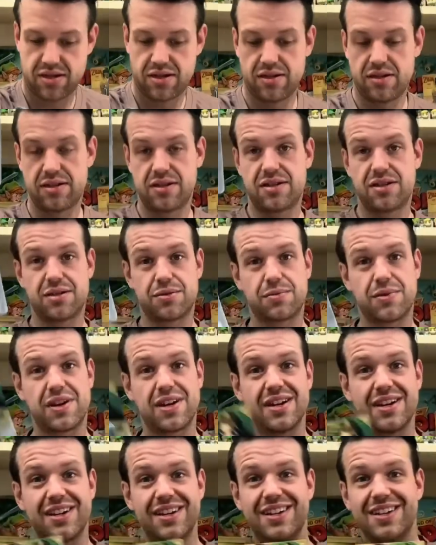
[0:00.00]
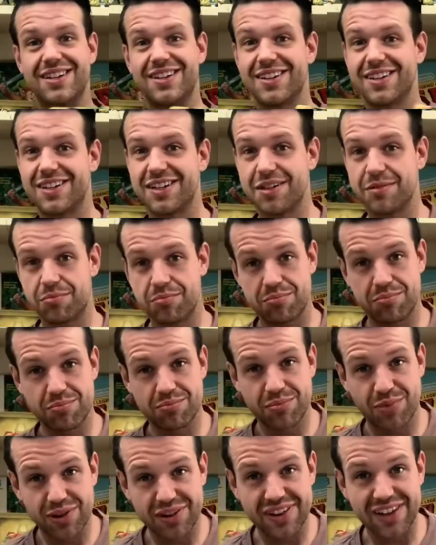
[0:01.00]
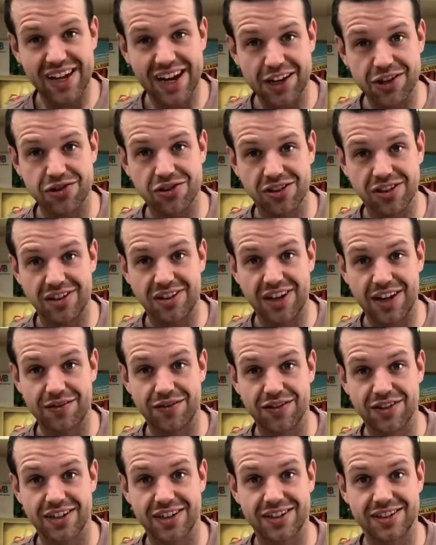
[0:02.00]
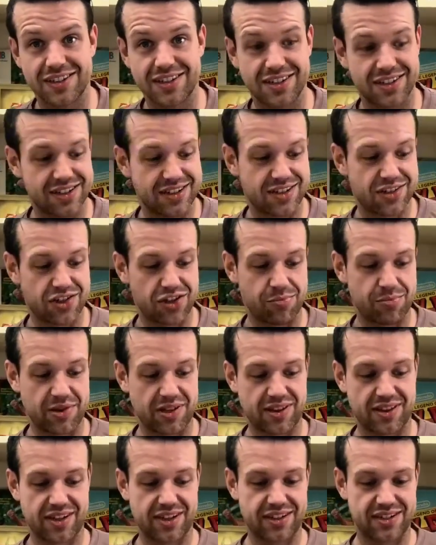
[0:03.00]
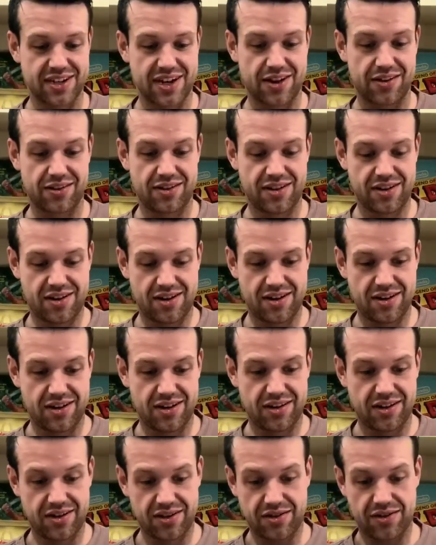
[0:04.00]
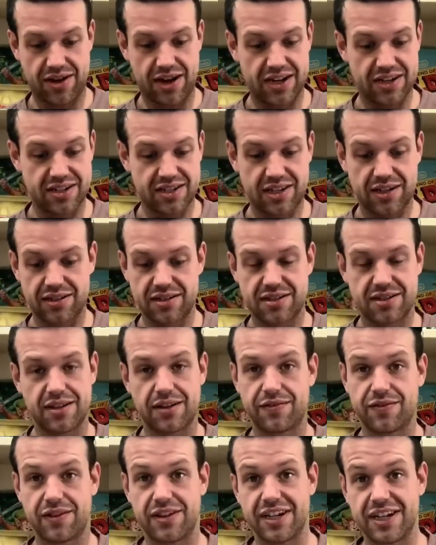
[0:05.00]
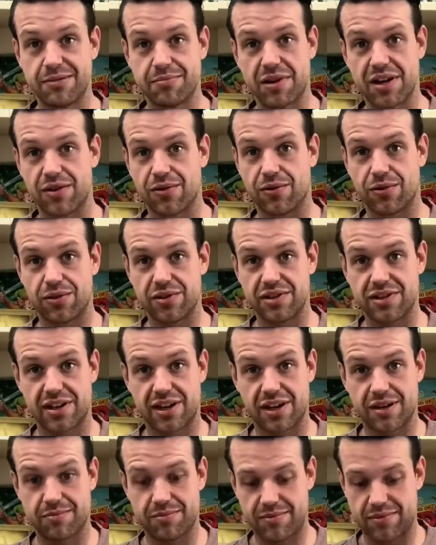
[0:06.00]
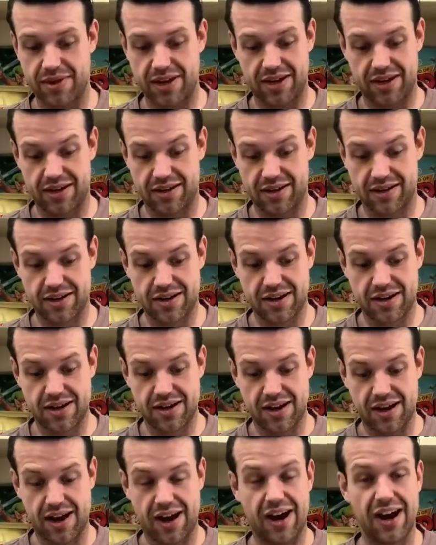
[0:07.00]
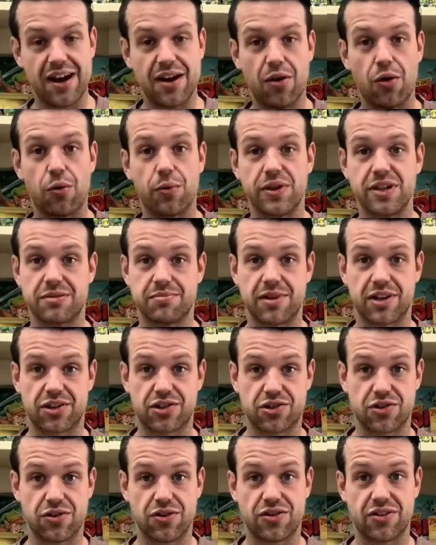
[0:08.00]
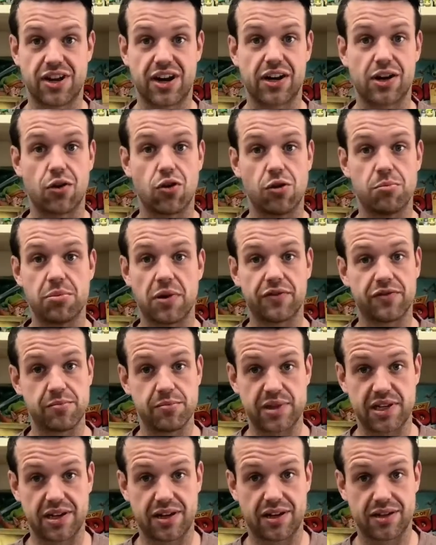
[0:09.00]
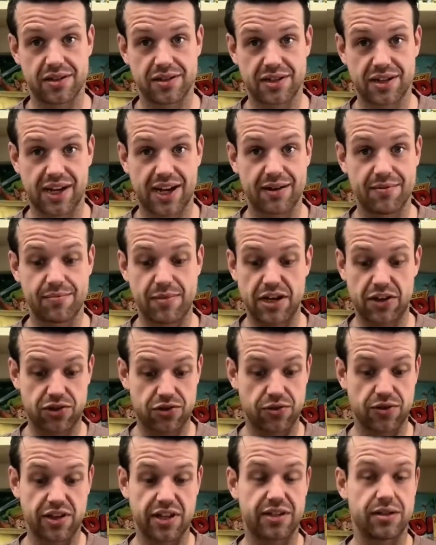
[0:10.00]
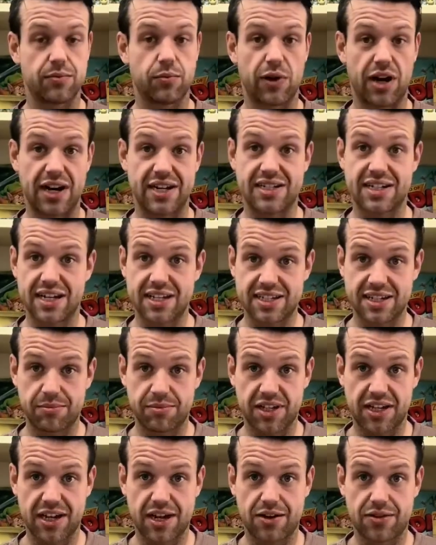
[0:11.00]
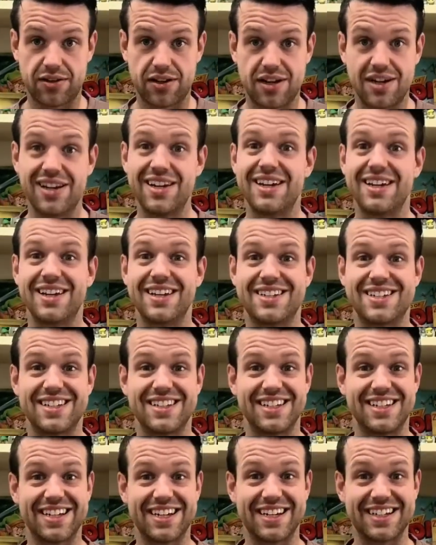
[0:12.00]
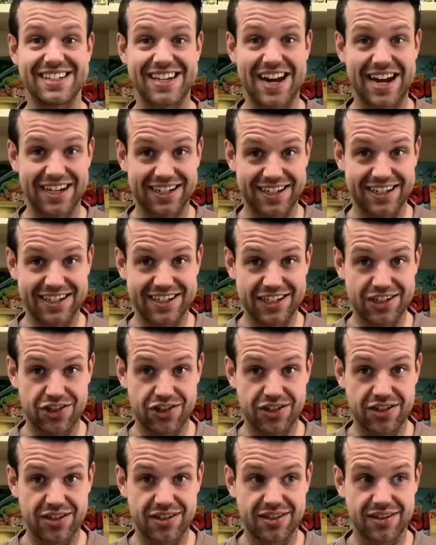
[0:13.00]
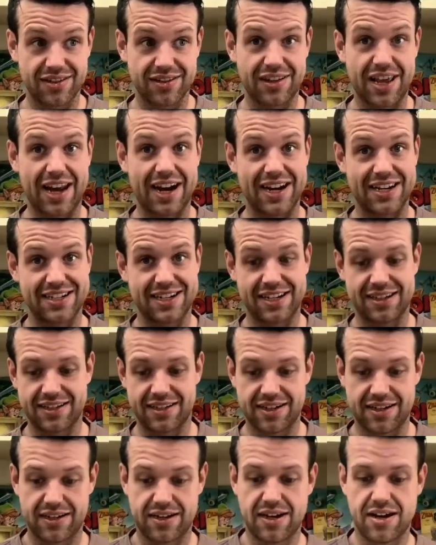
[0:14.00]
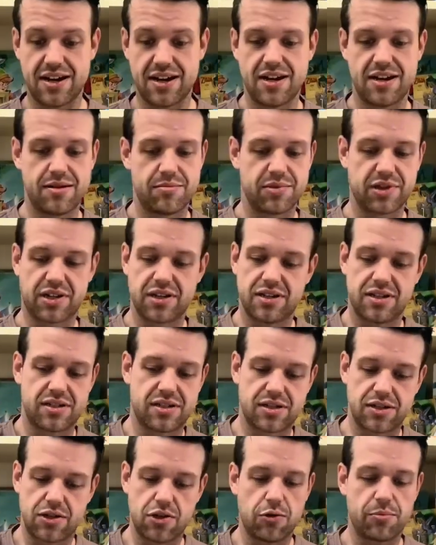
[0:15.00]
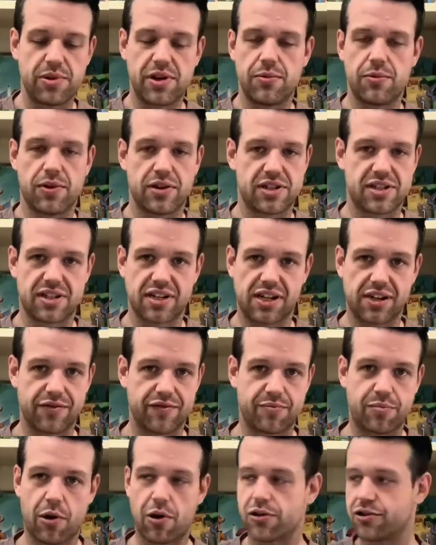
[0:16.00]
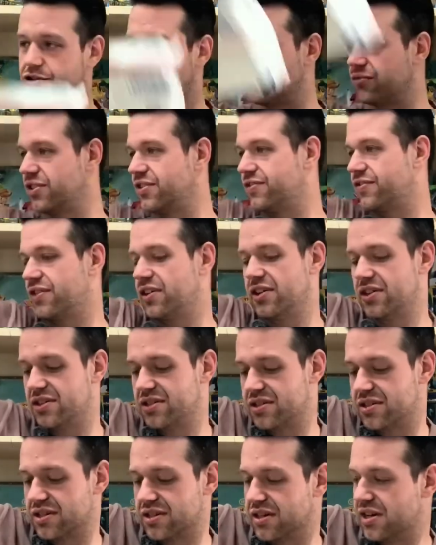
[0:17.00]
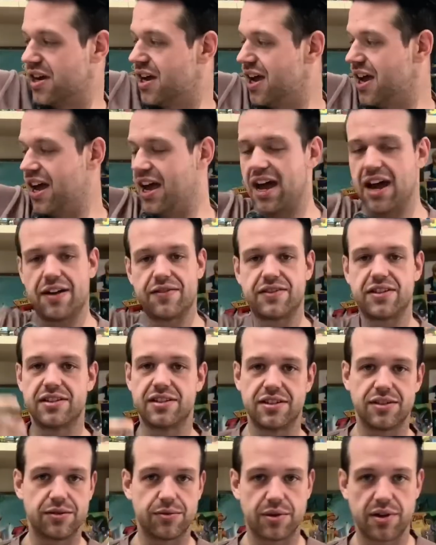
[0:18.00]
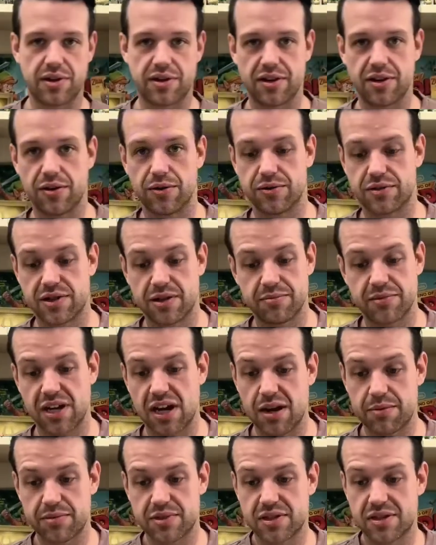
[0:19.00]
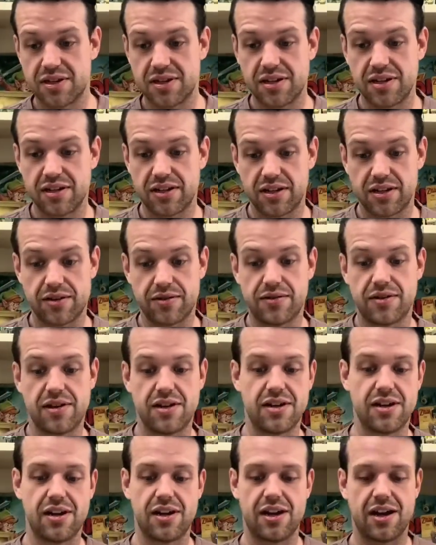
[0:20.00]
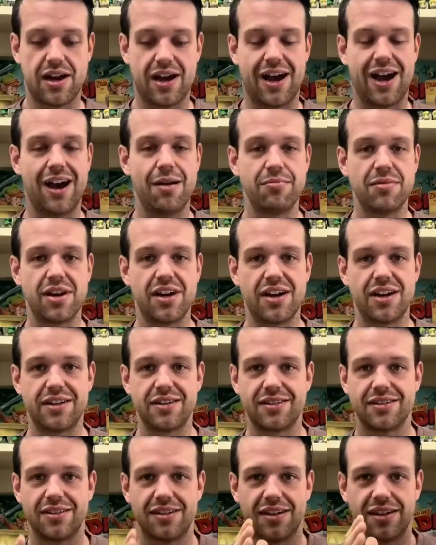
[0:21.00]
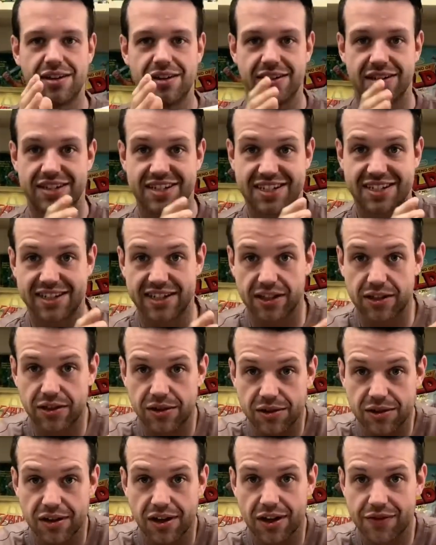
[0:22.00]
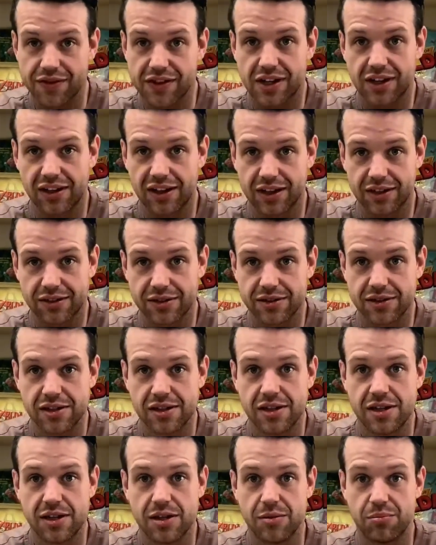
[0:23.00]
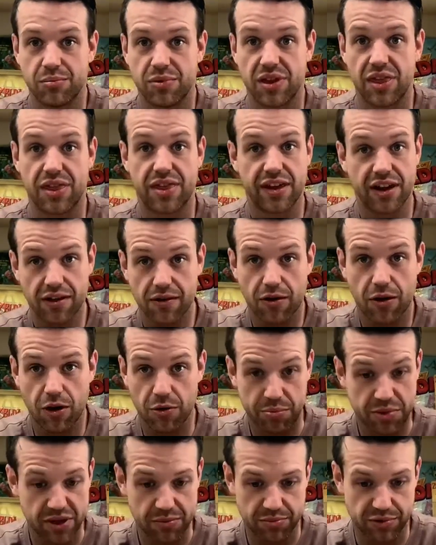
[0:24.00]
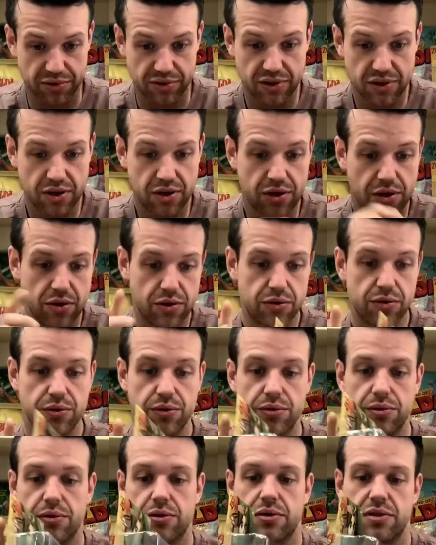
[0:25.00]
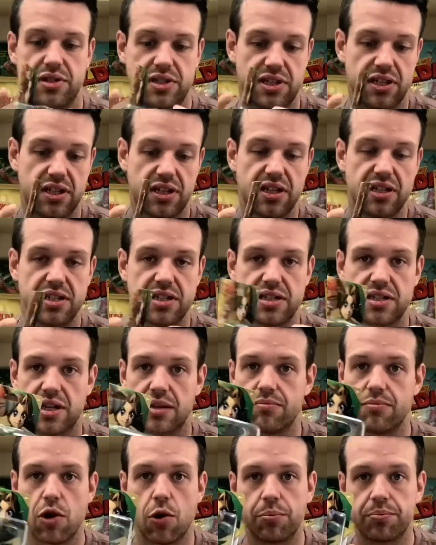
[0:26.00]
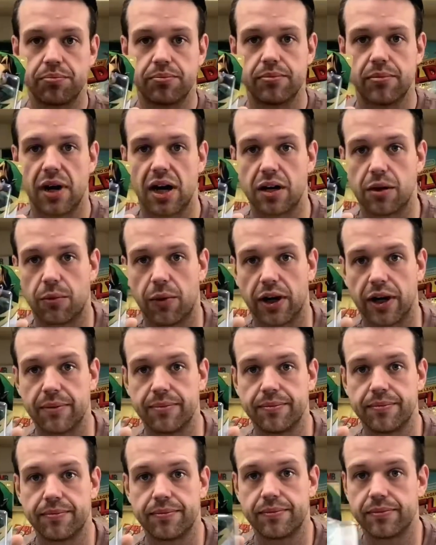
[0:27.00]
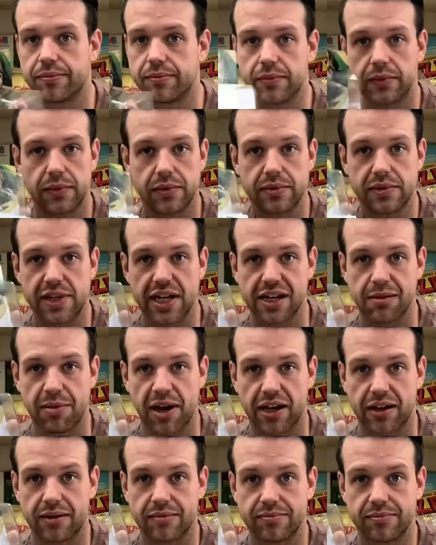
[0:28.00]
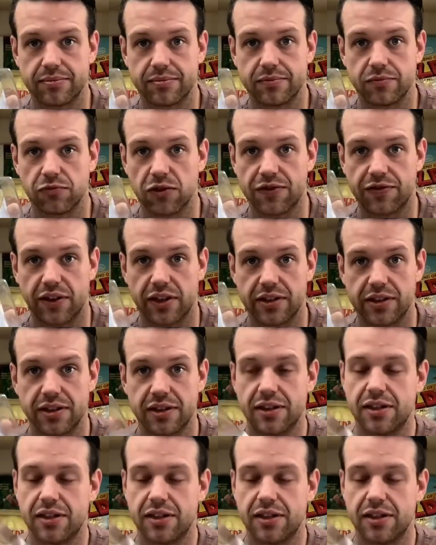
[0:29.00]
This is why you put the extra little effort into shipping things out. I sell stuff on eBay all the time, and I always make sure that I go above and beyond to make sure that when I send something out, it's in the exact condition that I sent it in. Because nobody wants to give partial refunds and have to deal with, sometimes, I'm not a stickler of a collector, but there are people who see this and say, nope, I don't want it. Take it back. Refund.